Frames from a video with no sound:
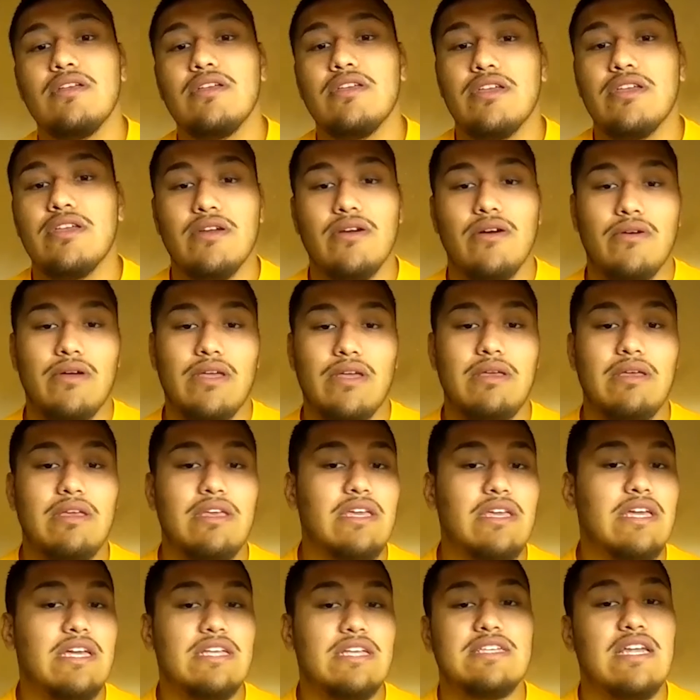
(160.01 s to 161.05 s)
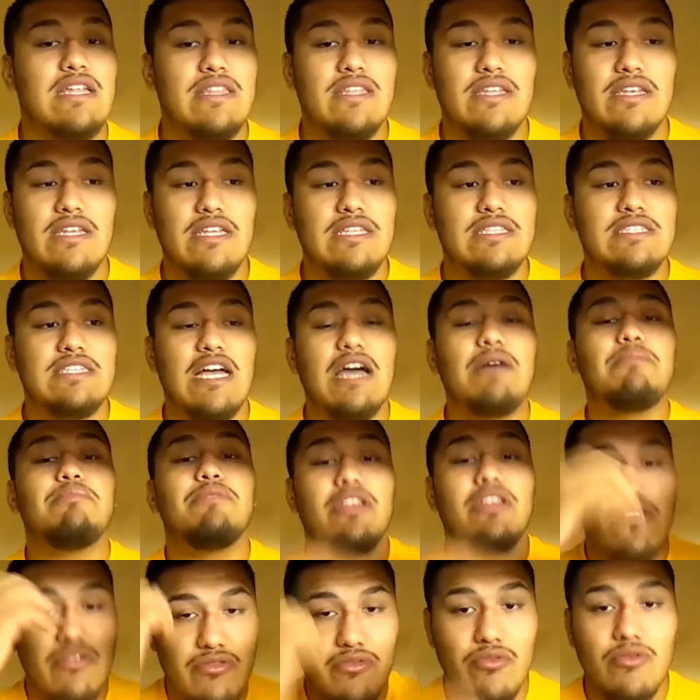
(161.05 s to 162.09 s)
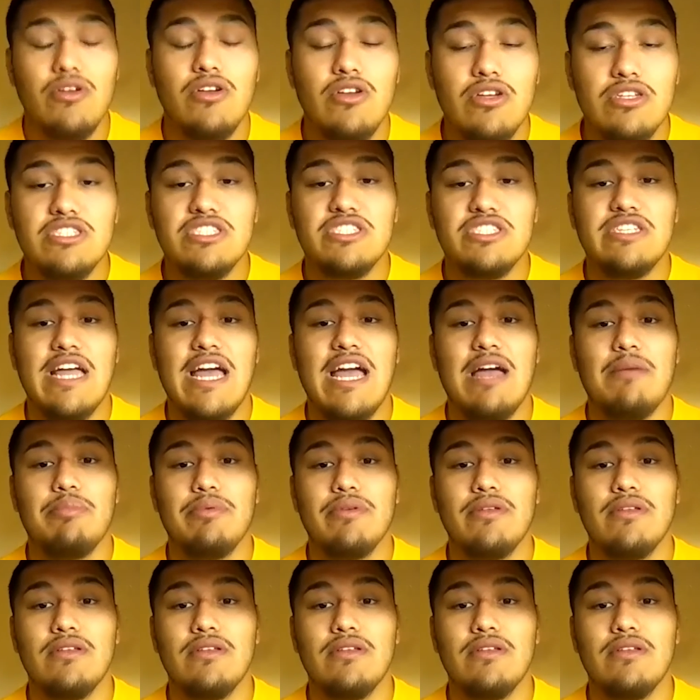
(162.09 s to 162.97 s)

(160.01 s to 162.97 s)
He gets out of the knee tap, then you snap.